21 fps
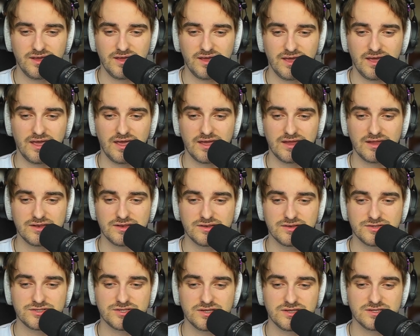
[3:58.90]

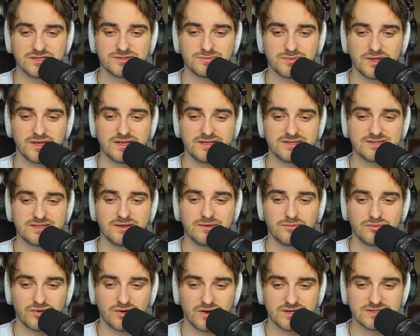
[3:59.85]
and she displays an
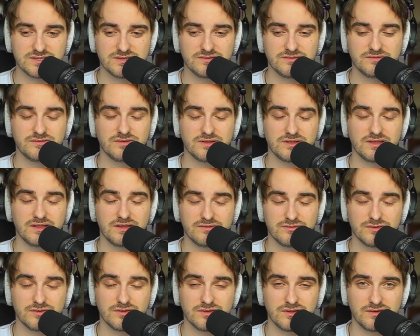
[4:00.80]
impressive
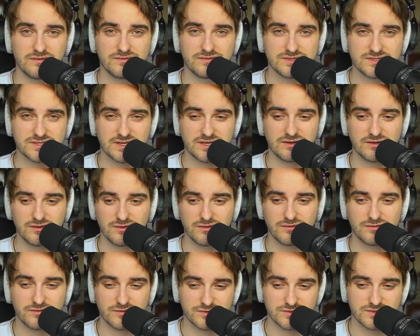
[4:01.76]
level of skill
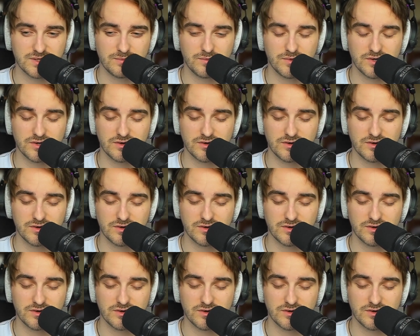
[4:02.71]
for someone